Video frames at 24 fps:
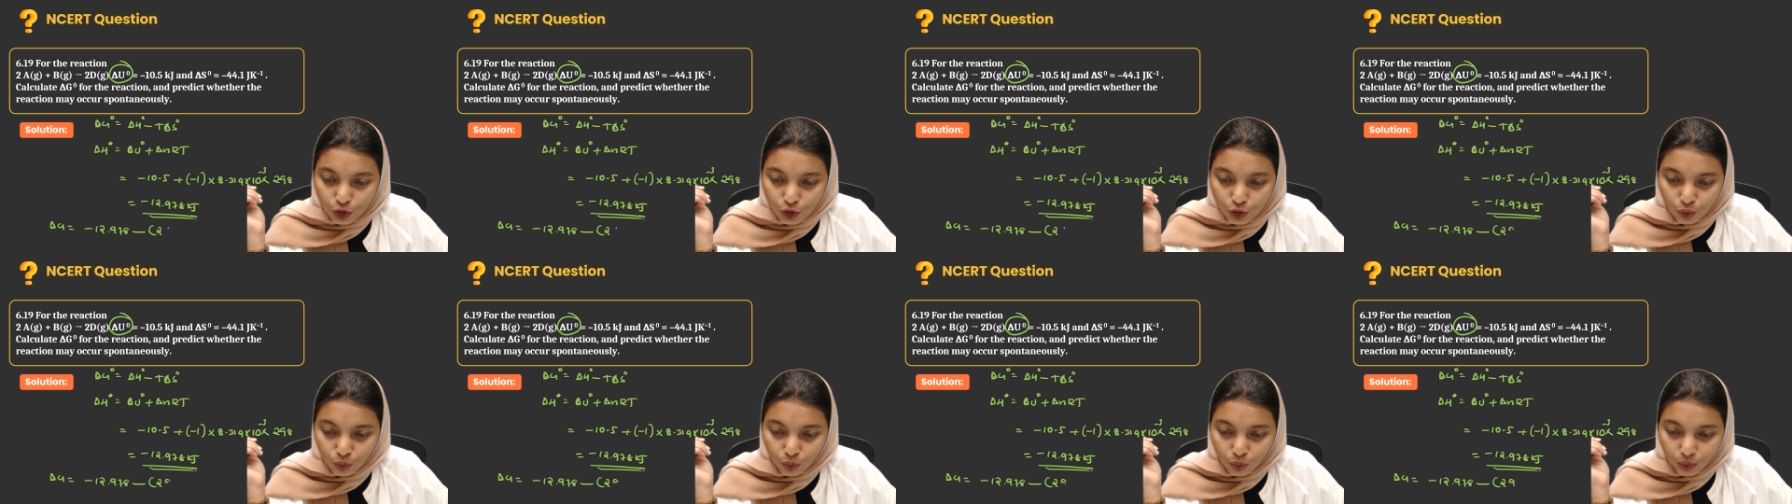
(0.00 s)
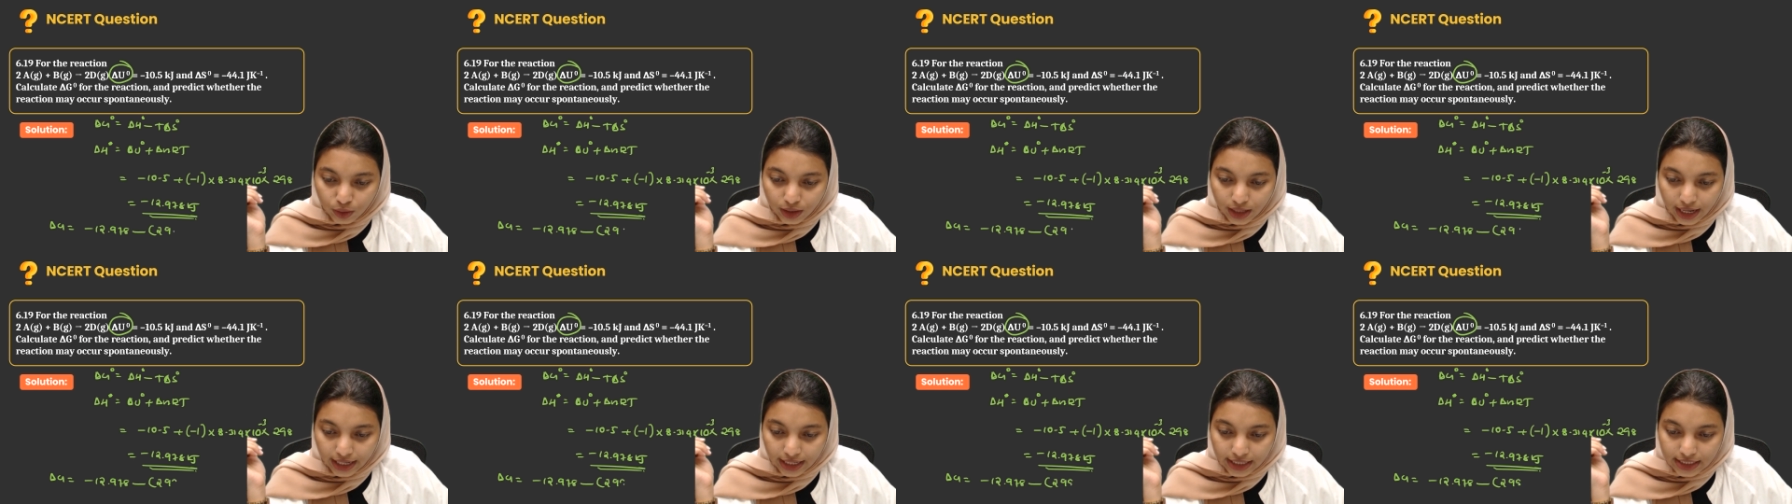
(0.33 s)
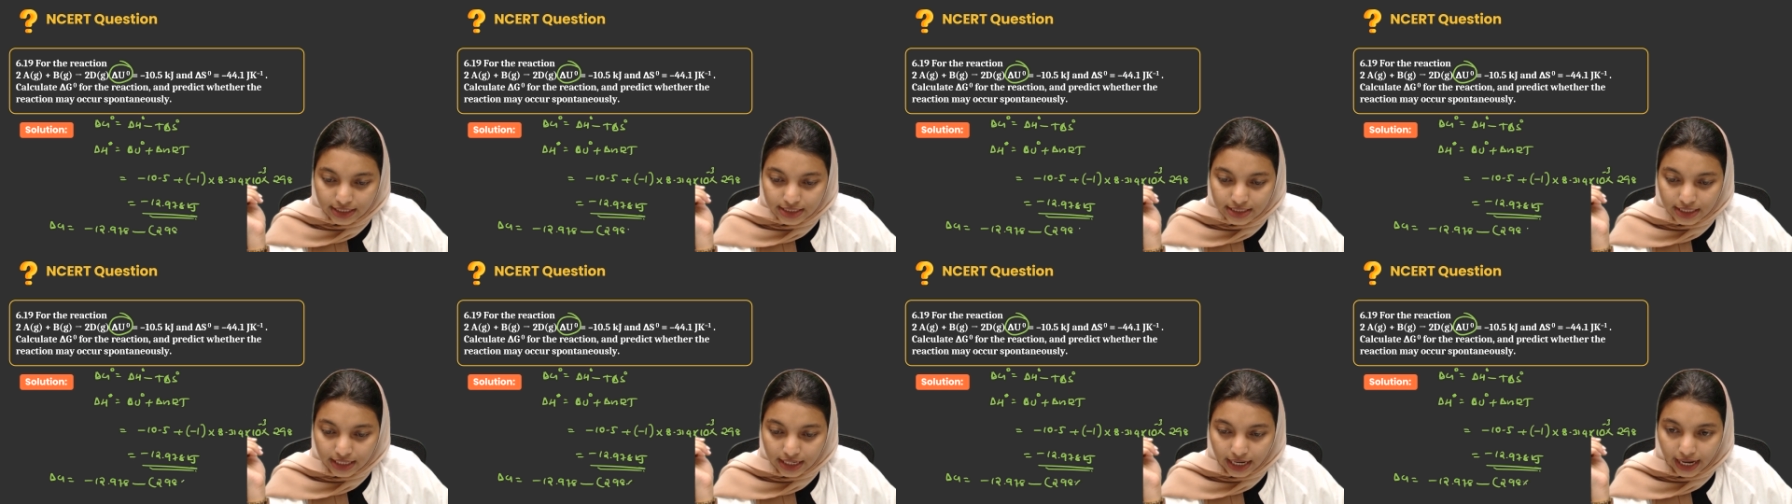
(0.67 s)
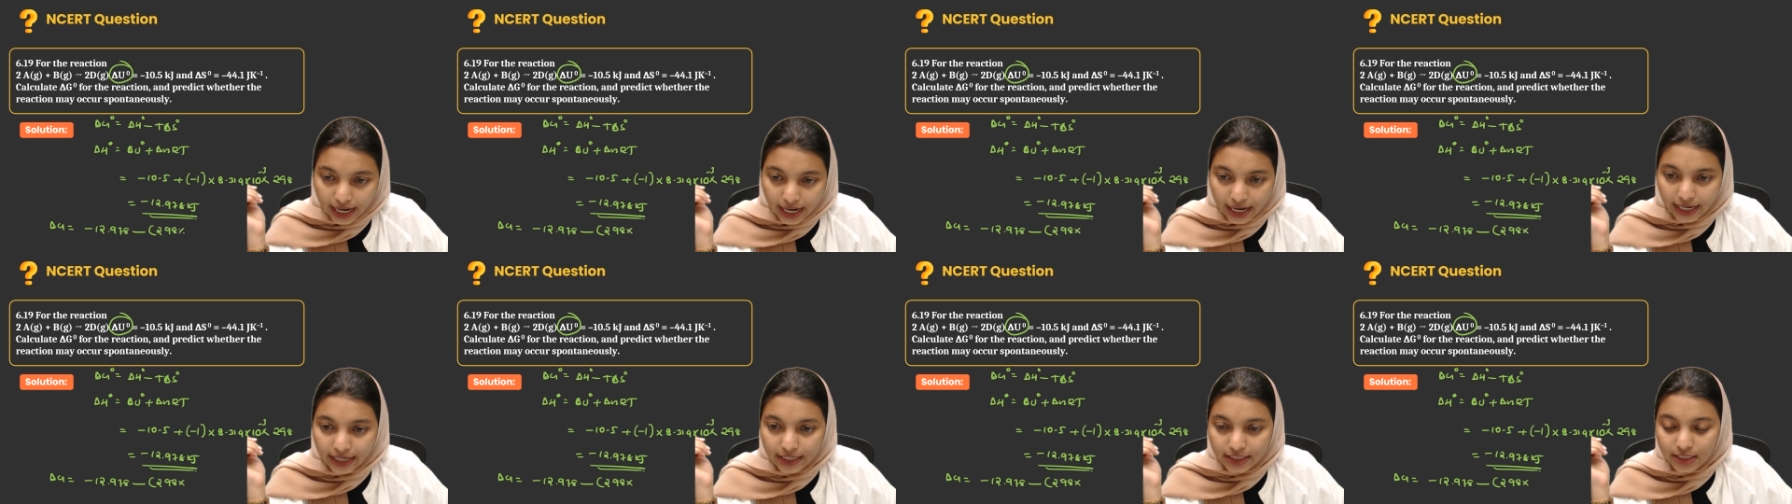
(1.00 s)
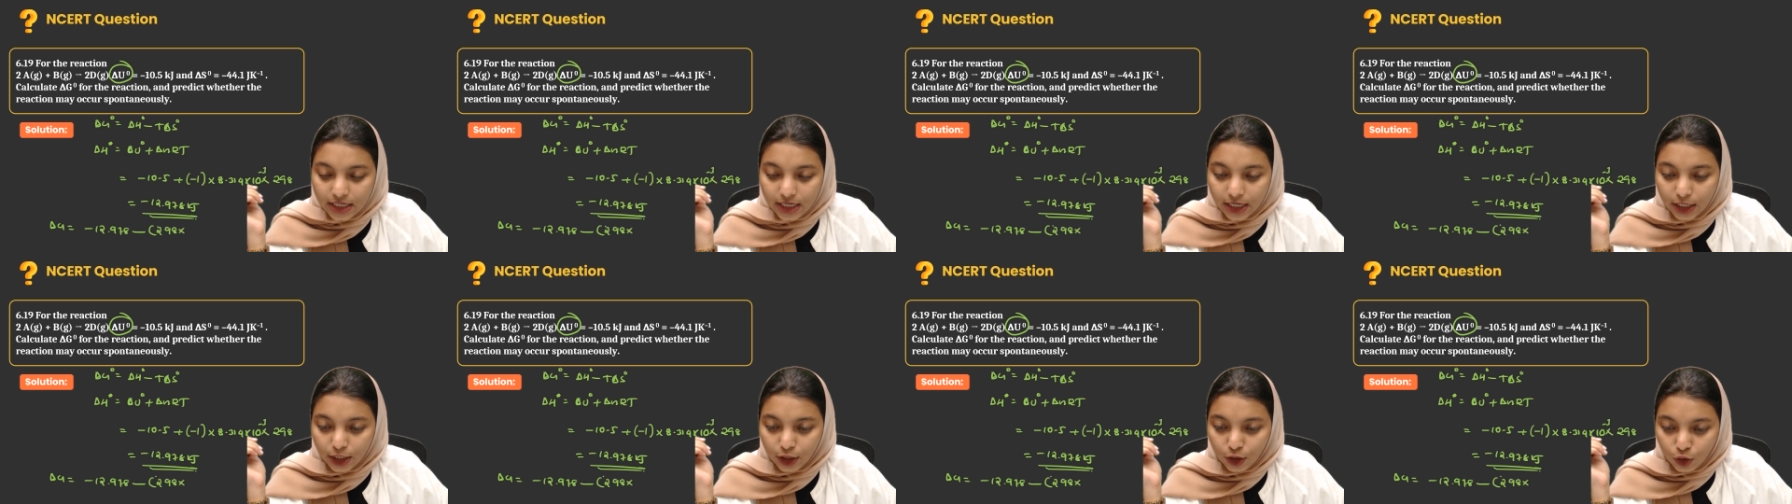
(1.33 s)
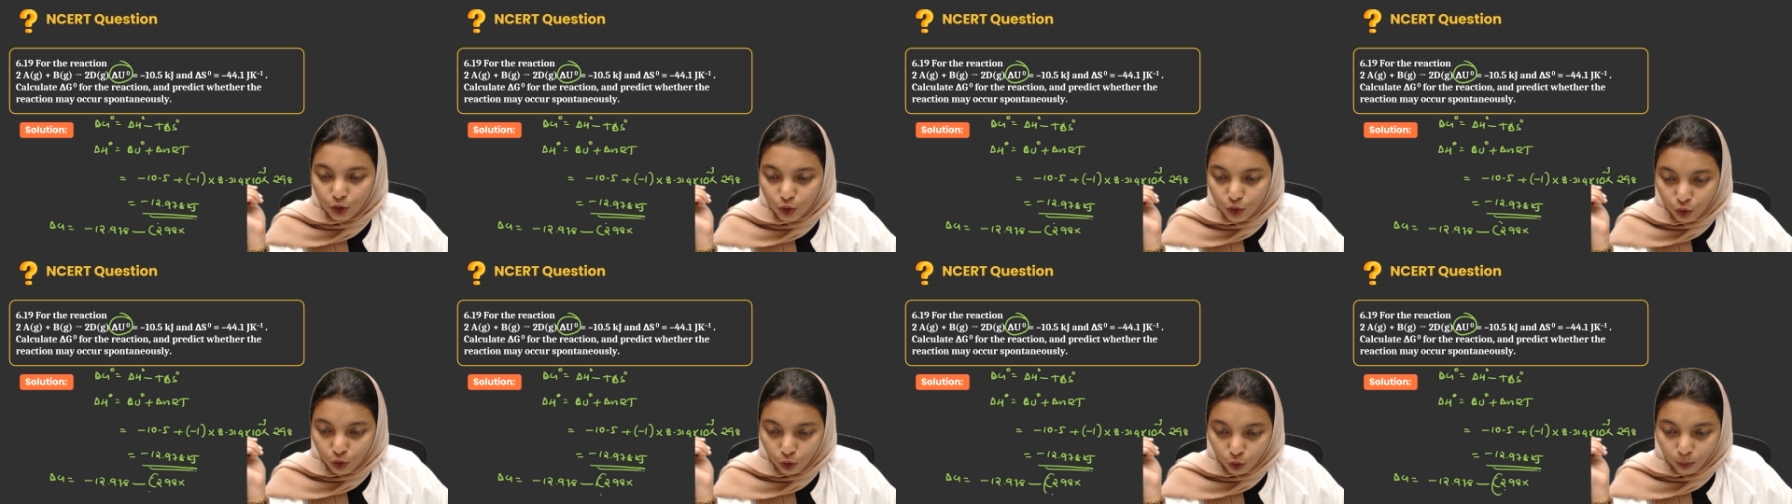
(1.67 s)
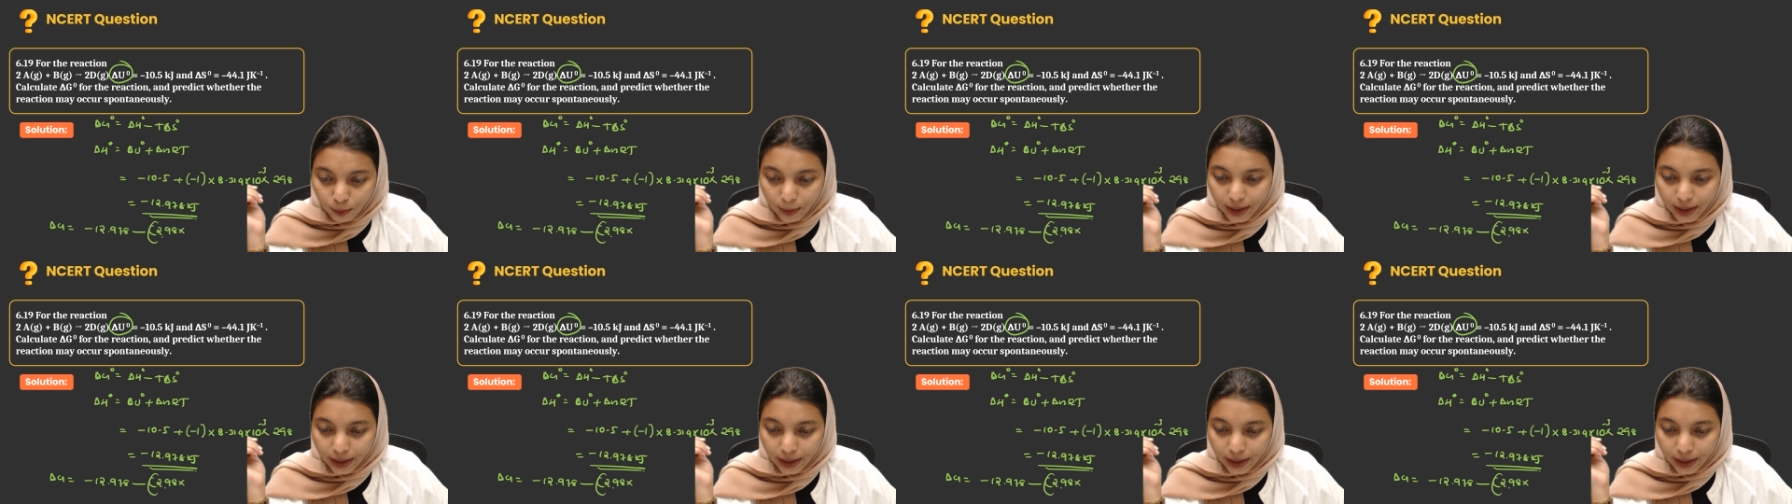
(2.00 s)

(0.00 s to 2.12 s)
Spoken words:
298 into,